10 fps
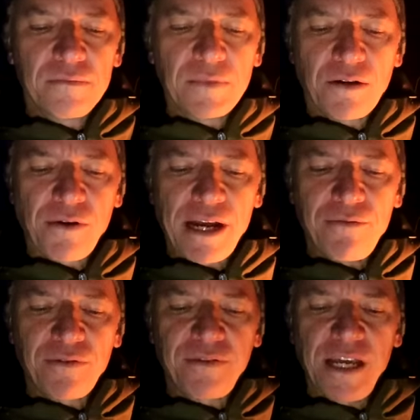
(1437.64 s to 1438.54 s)
All
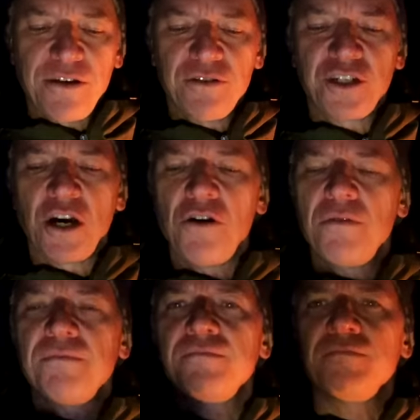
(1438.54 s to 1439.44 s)
right, well, thank you,
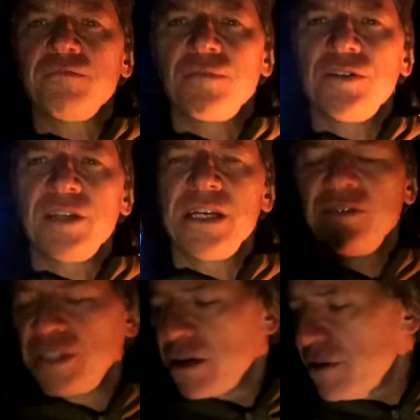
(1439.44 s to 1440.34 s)
Joe. Appreciate you
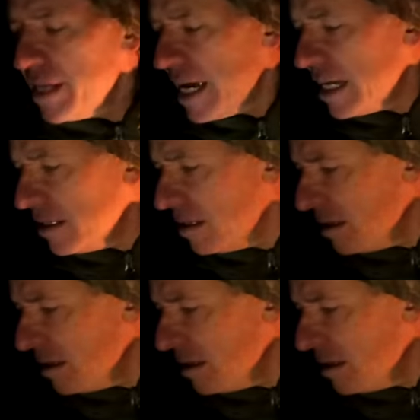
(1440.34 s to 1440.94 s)
sharing that.